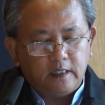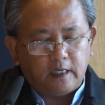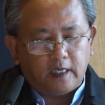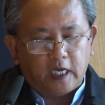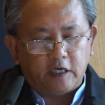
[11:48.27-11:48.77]

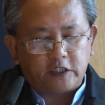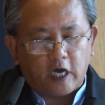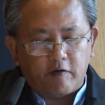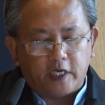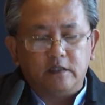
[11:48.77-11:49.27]

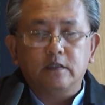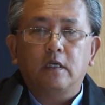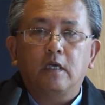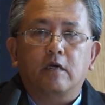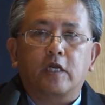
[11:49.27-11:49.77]
egalitarian
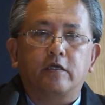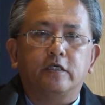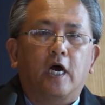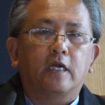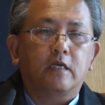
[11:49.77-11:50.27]
rather
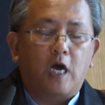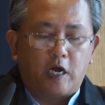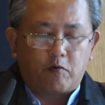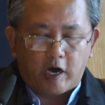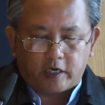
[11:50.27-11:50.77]
than
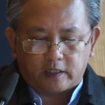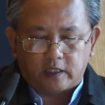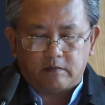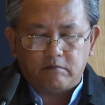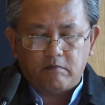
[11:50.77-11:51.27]

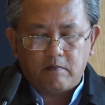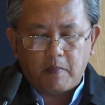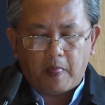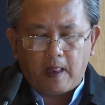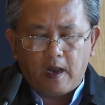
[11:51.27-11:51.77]
hierarchical.
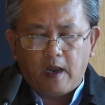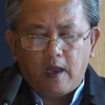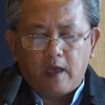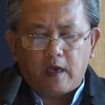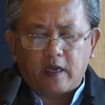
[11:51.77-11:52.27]

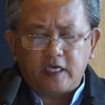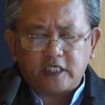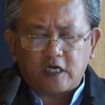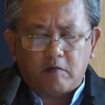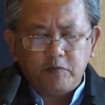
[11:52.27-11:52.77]
It is
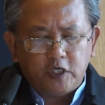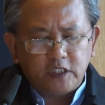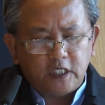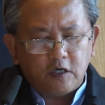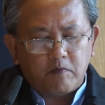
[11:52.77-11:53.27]
a
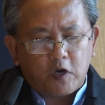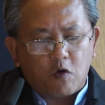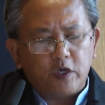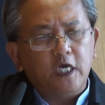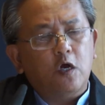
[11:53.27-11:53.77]
community of
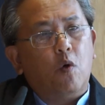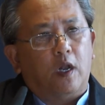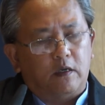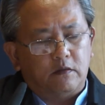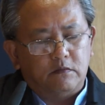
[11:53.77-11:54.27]

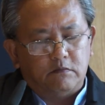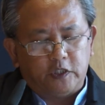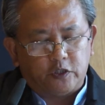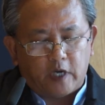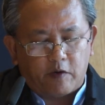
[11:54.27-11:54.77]
co-equal
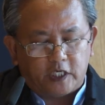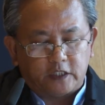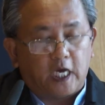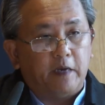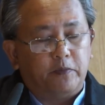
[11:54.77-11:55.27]
missionary
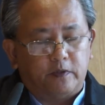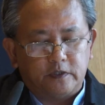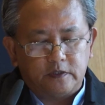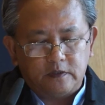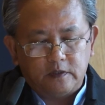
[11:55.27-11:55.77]

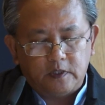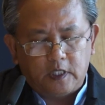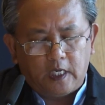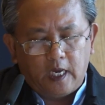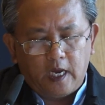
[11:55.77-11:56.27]
disciples.
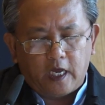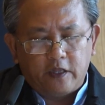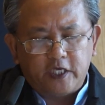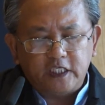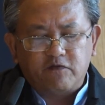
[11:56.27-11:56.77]

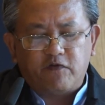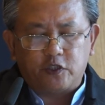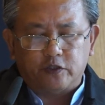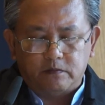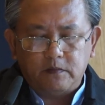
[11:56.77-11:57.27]
In this
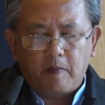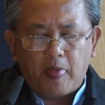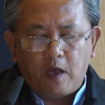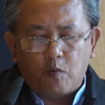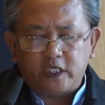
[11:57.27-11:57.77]
vision,
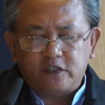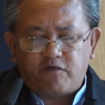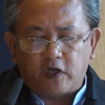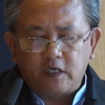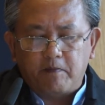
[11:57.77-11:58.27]
what is
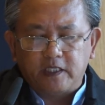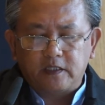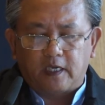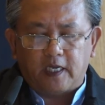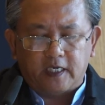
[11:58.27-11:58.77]

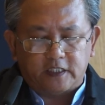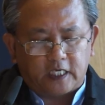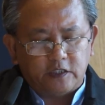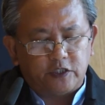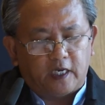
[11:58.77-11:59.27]
fundamental and
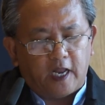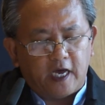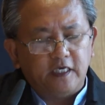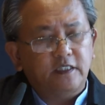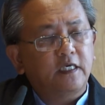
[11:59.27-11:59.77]
essential
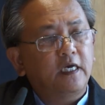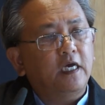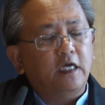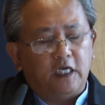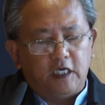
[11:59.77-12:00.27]
lies
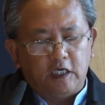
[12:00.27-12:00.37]
in the